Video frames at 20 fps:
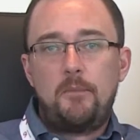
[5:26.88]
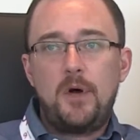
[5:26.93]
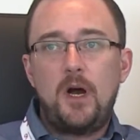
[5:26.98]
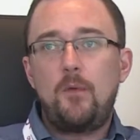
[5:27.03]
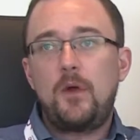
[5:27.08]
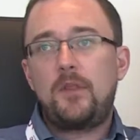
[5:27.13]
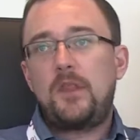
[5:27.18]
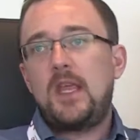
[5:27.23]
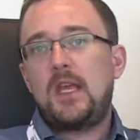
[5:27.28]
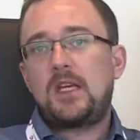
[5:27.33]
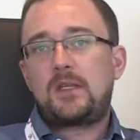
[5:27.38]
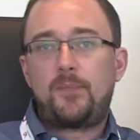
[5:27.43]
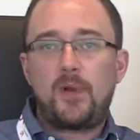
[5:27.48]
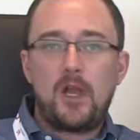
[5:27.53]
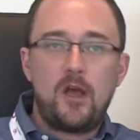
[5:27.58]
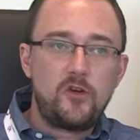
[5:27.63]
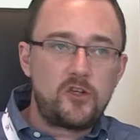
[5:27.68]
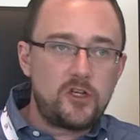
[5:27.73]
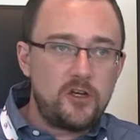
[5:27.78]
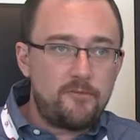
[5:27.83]
But with the
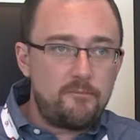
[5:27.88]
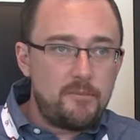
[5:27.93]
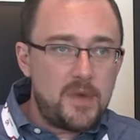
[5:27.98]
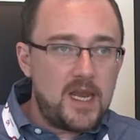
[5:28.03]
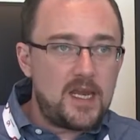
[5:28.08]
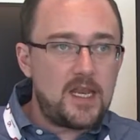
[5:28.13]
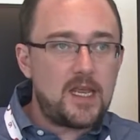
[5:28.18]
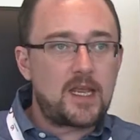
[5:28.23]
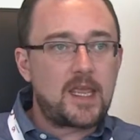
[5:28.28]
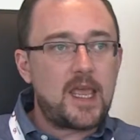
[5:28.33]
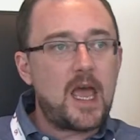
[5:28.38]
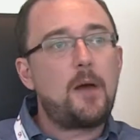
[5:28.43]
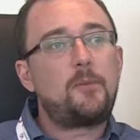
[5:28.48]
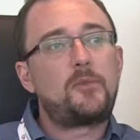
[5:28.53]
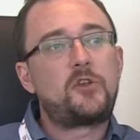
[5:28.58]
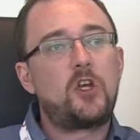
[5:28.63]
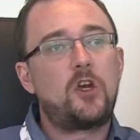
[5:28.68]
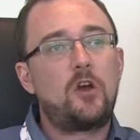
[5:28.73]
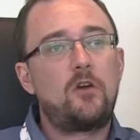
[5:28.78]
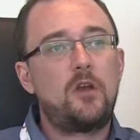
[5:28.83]
explosion of media
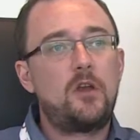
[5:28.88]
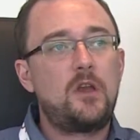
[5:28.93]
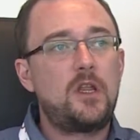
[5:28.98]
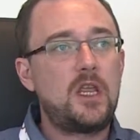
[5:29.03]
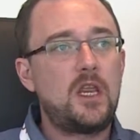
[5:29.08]
capture and